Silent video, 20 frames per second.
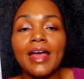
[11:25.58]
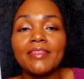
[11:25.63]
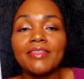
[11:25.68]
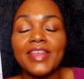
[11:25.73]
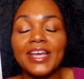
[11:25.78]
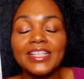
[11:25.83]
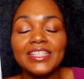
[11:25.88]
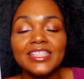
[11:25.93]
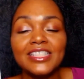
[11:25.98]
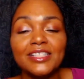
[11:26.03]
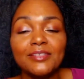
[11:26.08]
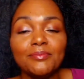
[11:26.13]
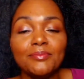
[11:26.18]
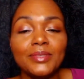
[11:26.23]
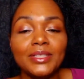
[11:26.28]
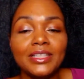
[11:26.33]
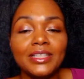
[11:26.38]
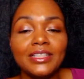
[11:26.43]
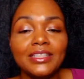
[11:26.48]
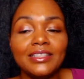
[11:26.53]
that doesn't
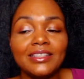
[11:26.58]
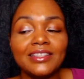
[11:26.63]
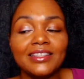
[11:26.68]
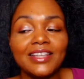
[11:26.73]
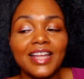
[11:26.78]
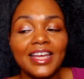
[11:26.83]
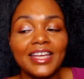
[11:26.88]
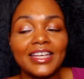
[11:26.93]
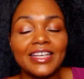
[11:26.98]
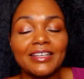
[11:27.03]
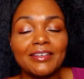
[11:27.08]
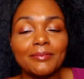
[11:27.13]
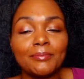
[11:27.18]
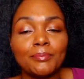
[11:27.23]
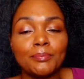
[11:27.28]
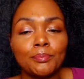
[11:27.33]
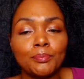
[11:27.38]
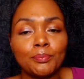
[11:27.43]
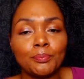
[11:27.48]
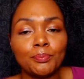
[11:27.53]
mean like
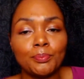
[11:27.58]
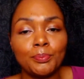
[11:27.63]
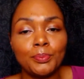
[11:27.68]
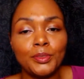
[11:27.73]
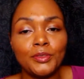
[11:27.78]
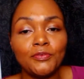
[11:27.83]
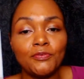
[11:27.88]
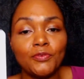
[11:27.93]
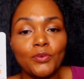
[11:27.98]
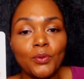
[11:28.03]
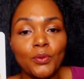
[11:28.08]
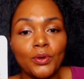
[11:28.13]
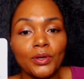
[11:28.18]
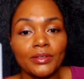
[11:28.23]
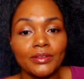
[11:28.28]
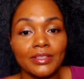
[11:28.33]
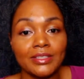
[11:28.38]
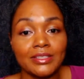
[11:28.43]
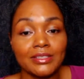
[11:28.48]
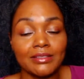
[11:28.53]
before
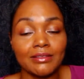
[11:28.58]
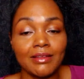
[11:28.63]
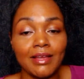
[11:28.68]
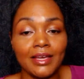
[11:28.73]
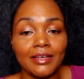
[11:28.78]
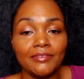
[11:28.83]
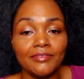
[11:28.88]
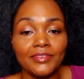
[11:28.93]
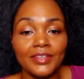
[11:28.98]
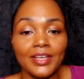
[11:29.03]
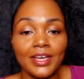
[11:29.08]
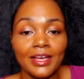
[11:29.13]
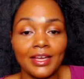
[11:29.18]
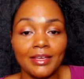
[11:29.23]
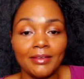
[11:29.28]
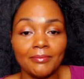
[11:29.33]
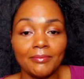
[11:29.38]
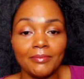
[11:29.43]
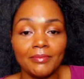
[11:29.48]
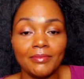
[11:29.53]
in this
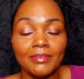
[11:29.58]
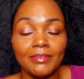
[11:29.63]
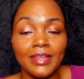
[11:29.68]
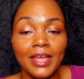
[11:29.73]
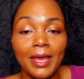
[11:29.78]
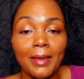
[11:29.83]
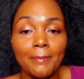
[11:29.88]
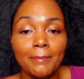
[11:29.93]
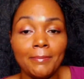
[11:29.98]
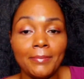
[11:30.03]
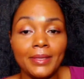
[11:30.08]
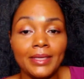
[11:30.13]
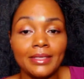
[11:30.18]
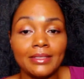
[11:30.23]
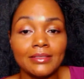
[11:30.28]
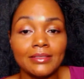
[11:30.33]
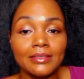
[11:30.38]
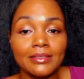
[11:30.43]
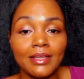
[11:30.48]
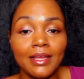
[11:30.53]
lifetime. That
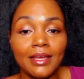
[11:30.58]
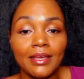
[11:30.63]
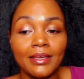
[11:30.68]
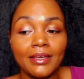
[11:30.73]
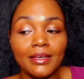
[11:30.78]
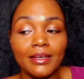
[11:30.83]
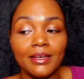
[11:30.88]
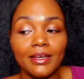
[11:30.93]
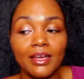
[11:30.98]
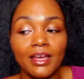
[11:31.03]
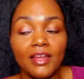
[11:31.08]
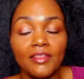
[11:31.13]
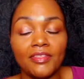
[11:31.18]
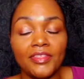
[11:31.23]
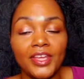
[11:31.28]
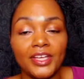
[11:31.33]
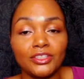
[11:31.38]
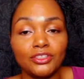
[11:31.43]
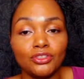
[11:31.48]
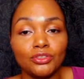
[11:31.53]
means like
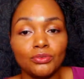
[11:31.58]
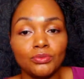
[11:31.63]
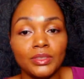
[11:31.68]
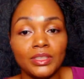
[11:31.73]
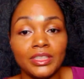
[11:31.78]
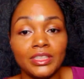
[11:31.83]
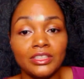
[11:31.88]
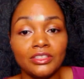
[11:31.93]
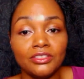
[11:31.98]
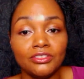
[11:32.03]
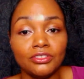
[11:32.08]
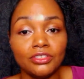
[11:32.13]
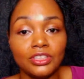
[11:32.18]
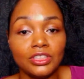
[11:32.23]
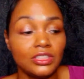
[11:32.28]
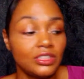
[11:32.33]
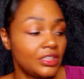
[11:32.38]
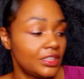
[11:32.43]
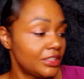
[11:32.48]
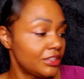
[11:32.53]
that true energy
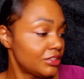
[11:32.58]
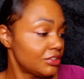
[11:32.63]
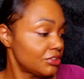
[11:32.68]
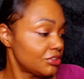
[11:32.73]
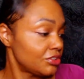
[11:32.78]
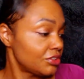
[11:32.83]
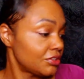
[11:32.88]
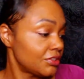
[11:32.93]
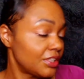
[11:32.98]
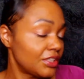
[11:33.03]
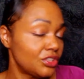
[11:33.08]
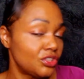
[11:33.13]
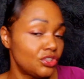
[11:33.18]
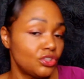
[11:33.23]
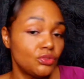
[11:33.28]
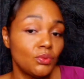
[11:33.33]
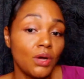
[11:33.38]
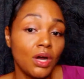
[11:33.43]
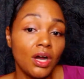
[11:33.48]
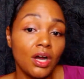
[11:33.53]
signature that
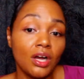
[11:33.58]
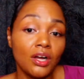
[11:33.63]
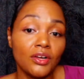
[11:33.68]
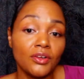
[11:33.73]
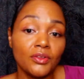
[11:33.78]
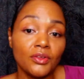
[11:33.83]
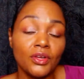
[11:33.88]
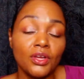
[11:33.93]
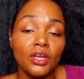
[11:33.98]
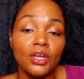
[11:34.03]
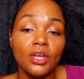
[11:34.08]
you are,